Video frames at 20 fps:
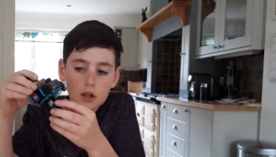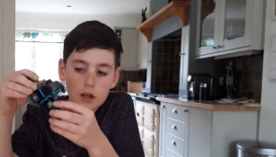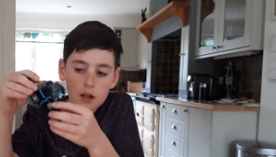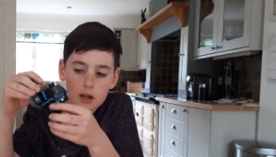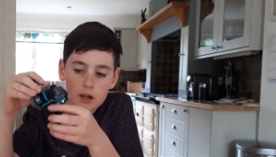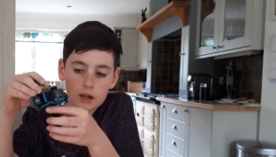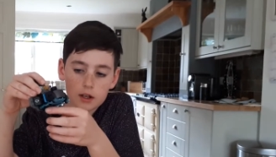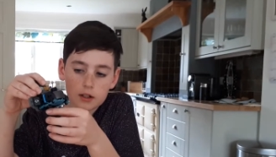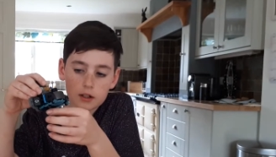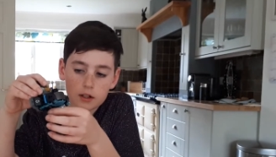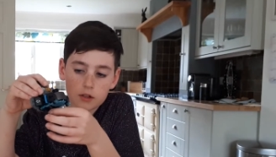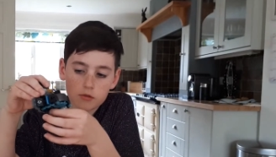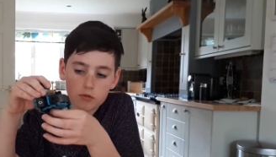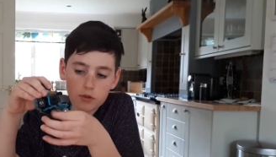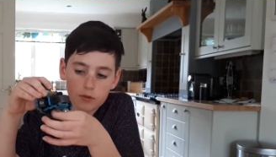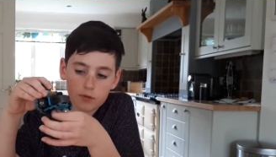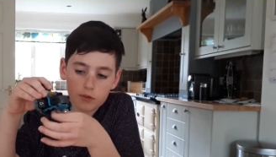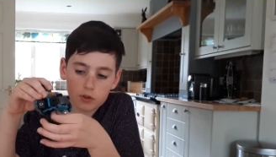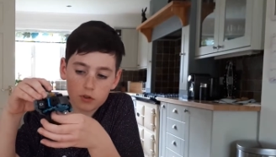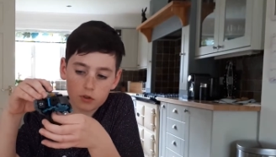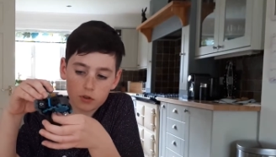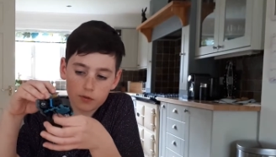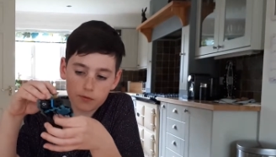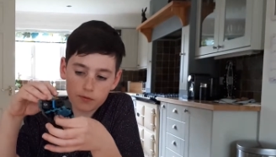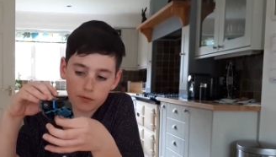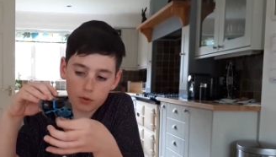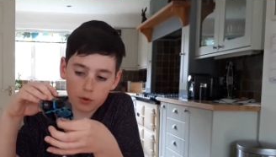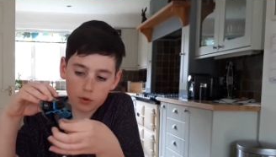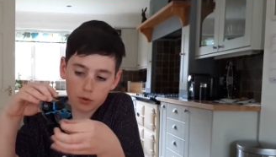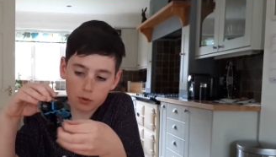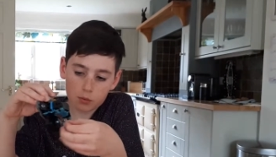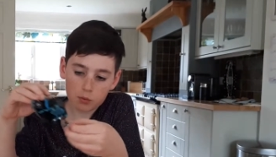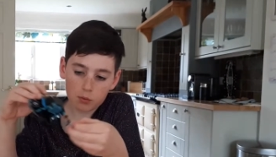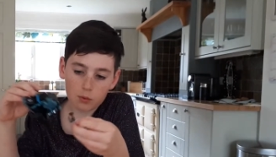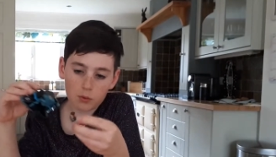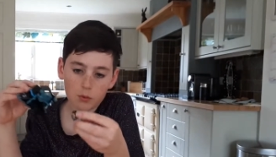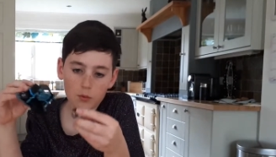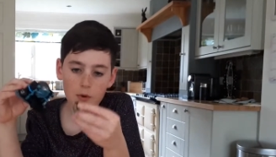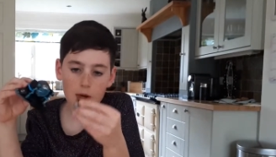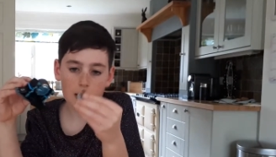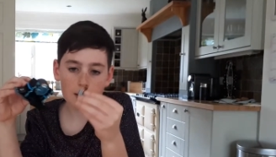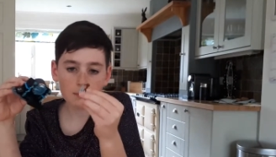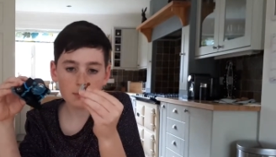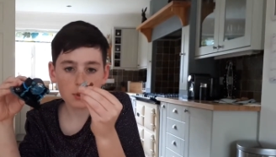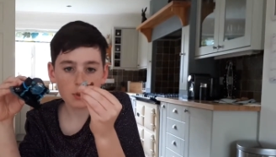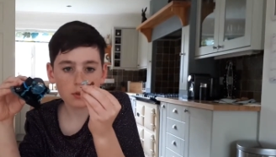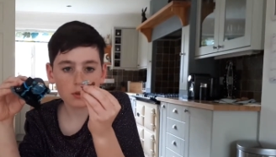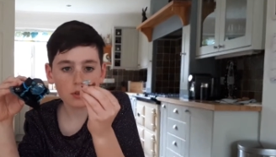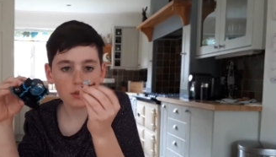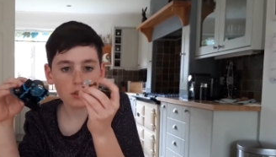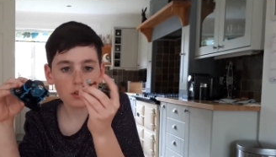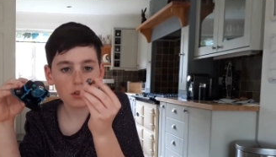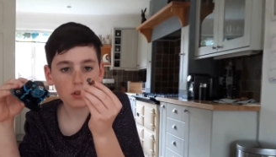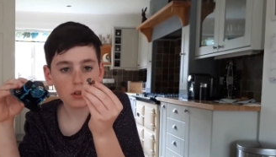and it reveals Thor's weapon.